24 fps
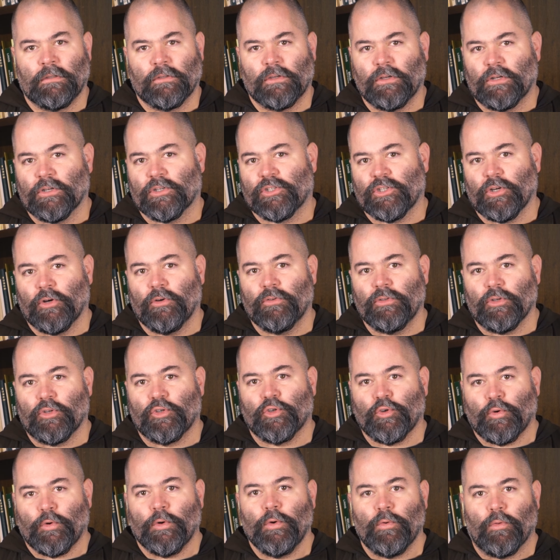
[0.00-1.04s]
to discern the
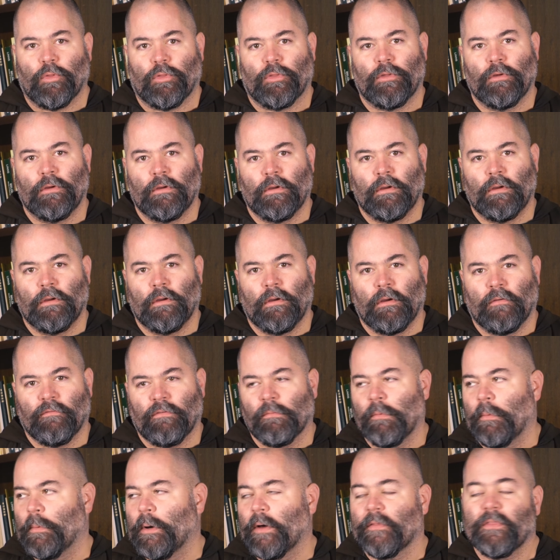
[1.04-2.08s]
truth
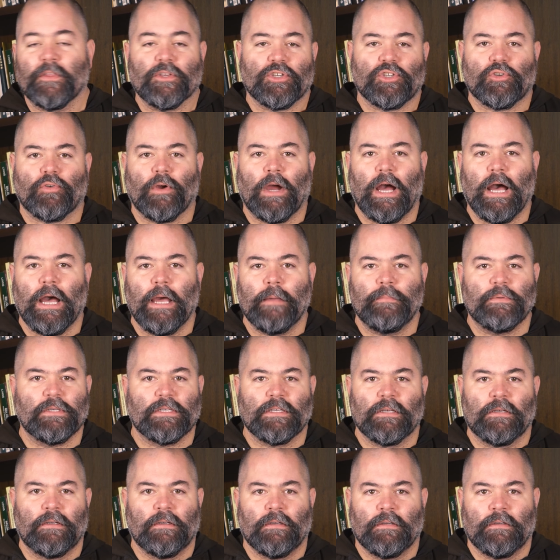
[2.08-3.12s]
from among the scribes'